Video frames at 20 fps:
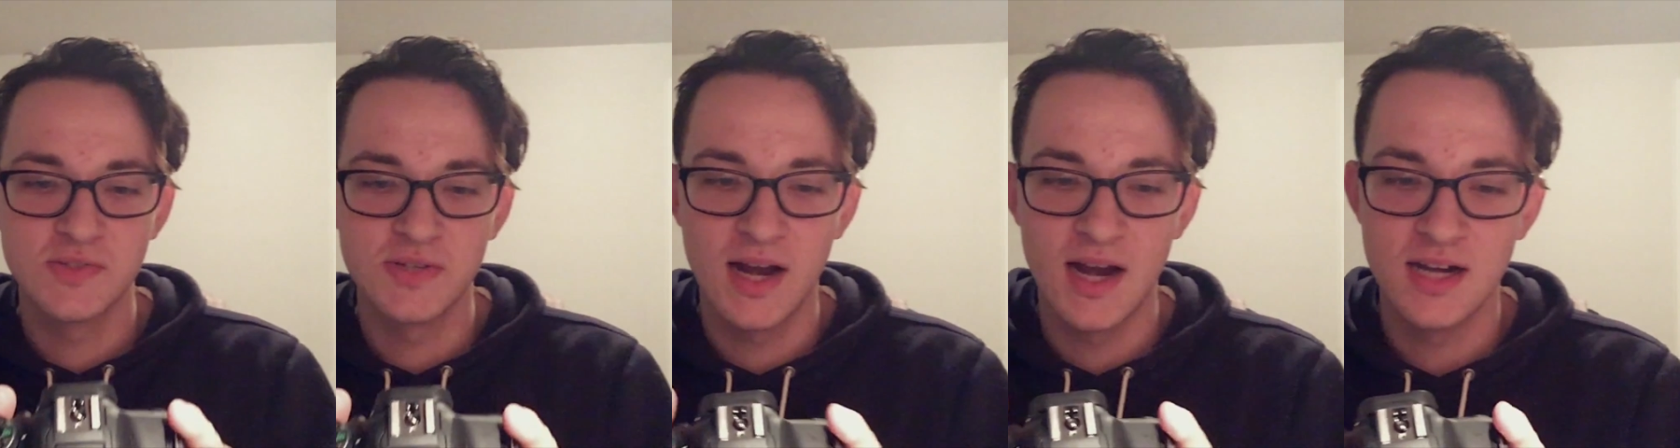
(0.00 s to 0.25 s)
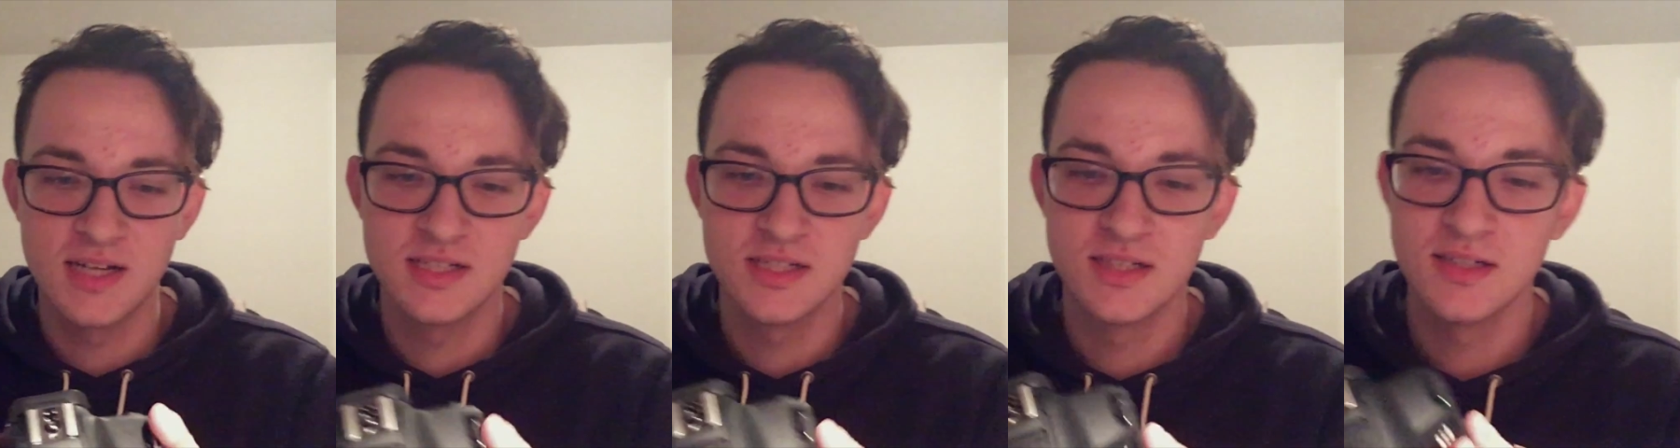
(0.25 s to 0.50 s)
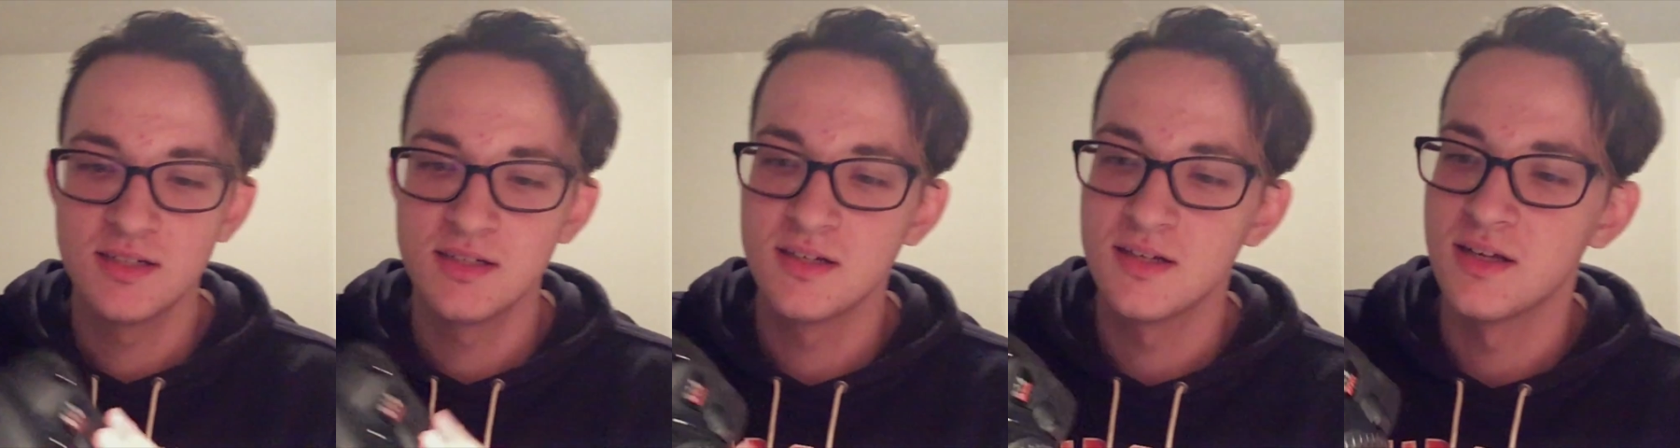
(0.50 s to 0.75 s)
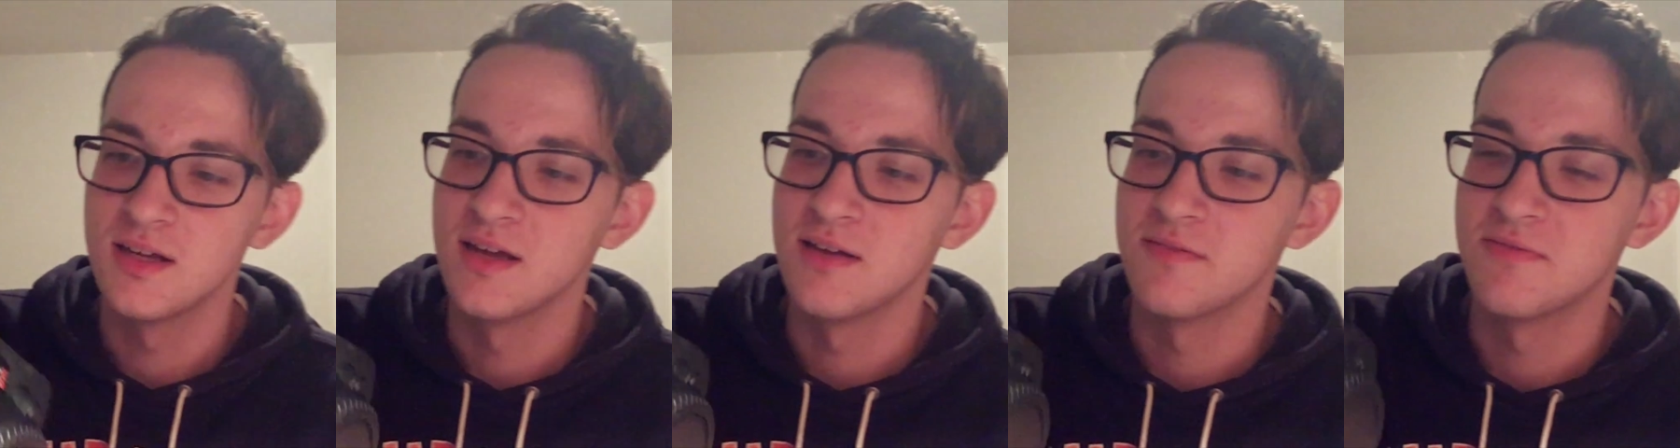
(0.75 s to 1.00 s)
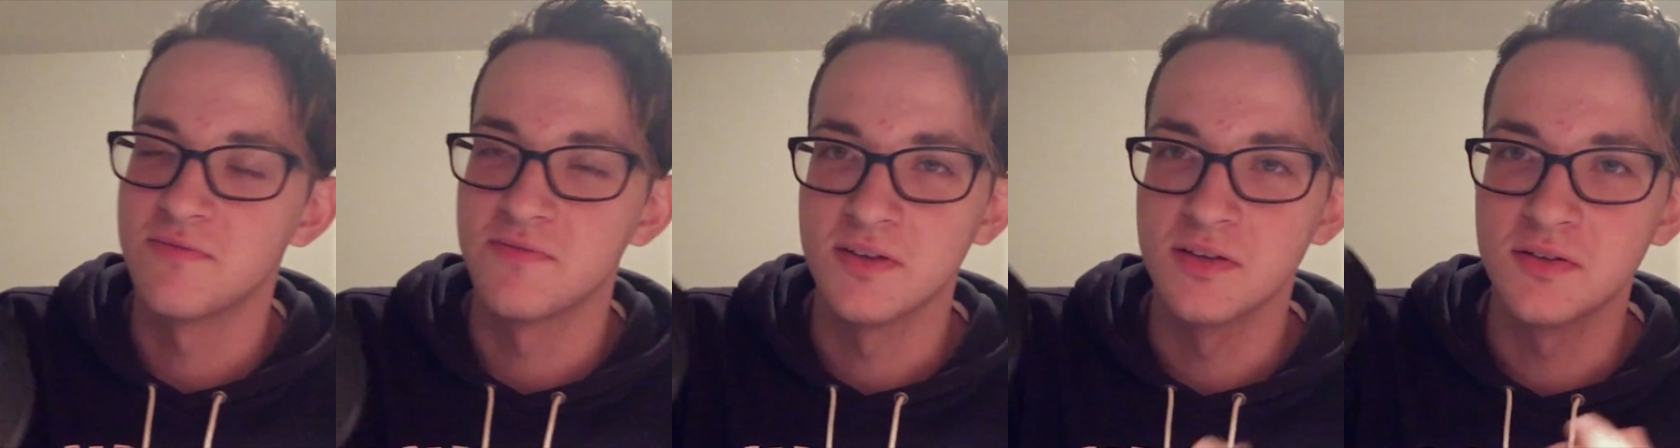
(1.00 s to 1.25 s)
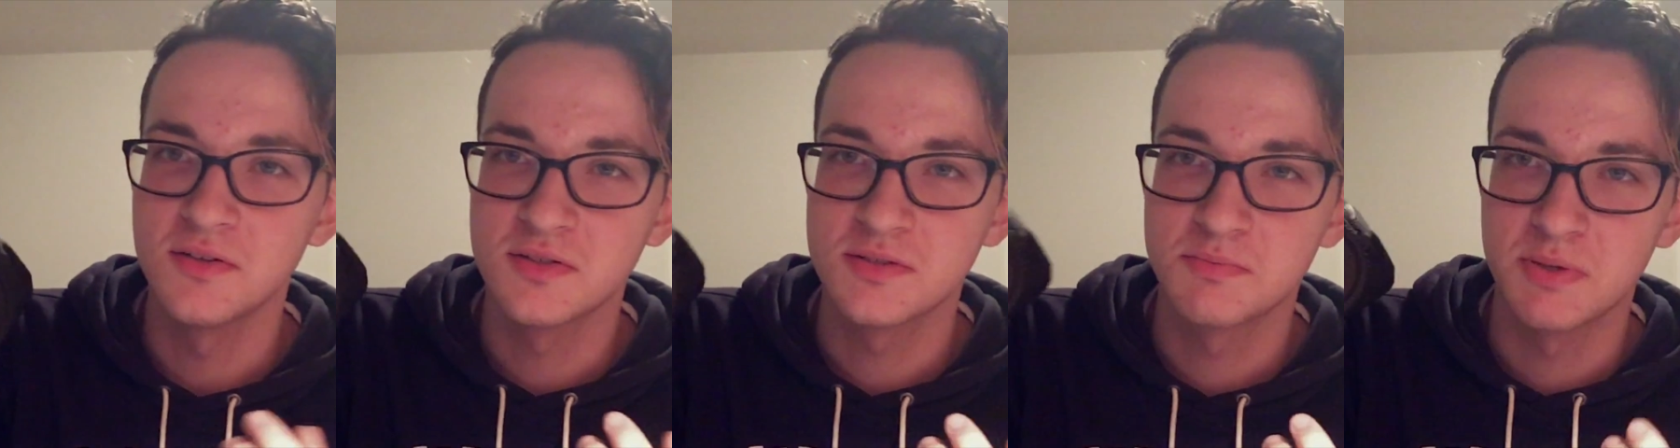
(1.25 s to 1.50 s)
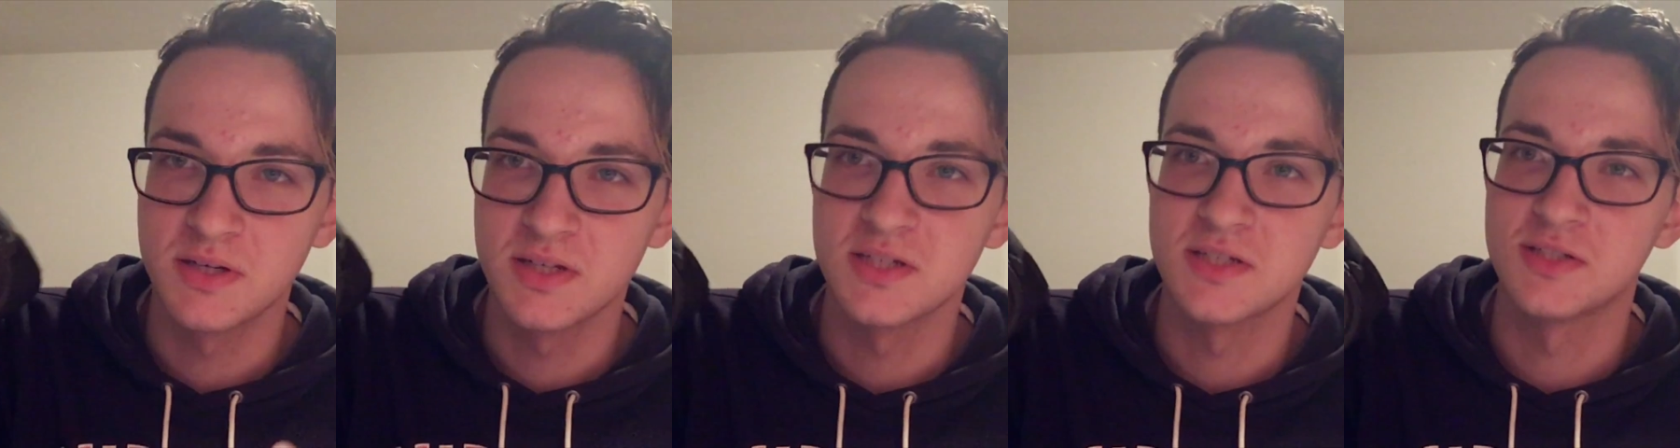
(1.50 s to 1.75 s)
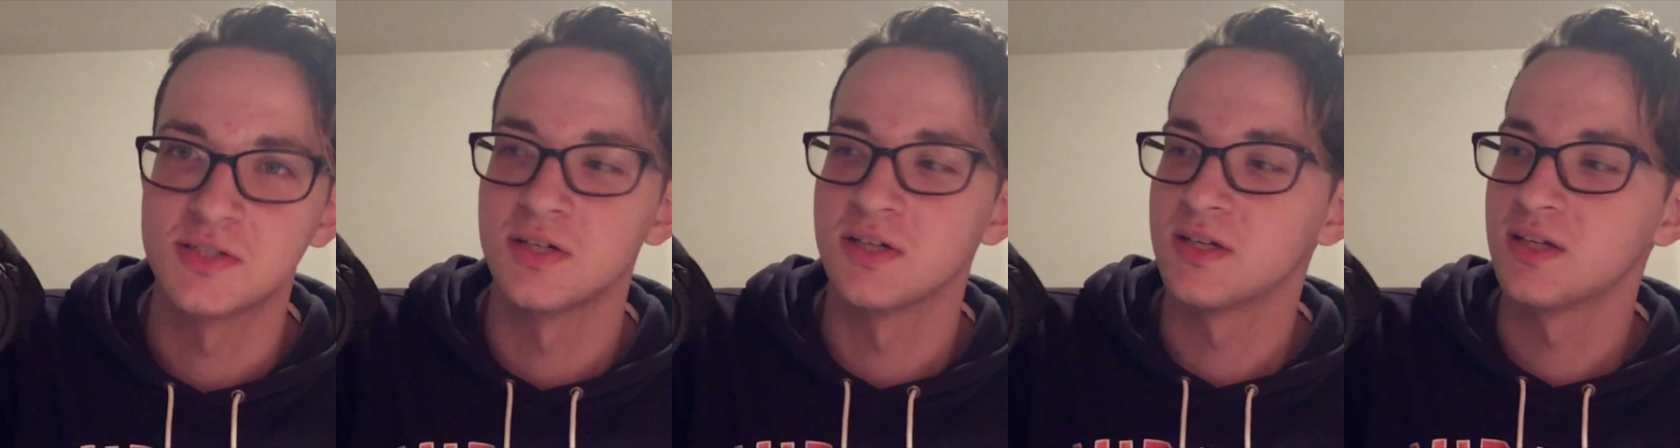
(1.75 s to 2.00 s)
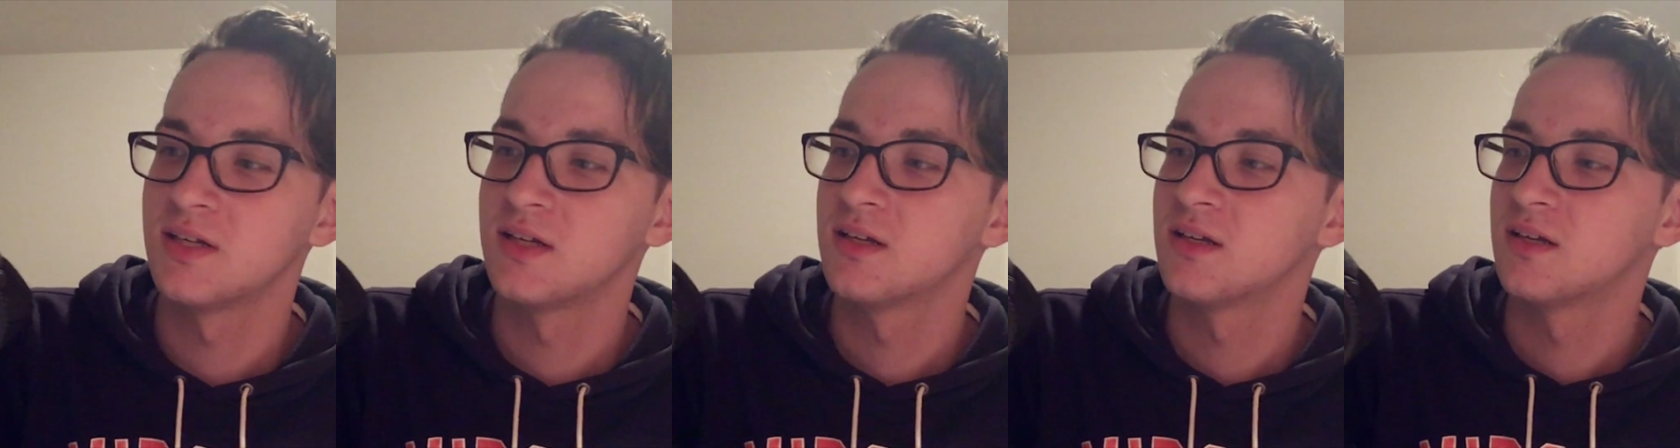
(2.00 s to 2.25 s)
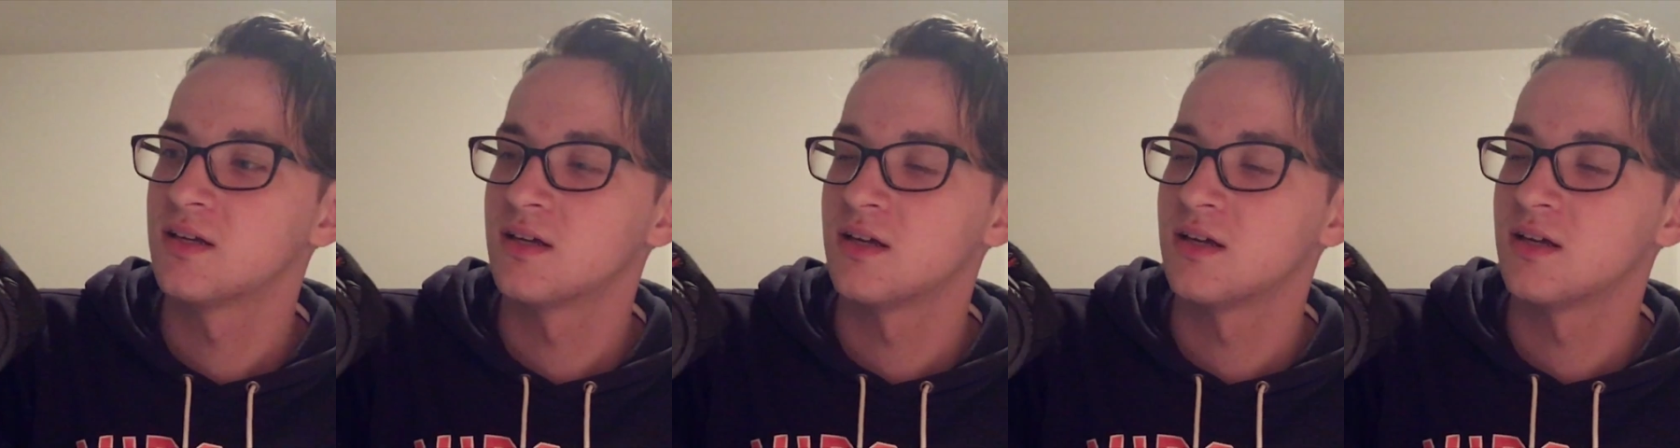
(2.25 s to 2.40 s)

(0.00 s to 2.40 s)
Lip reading: reaction, it feels pretty sturdy.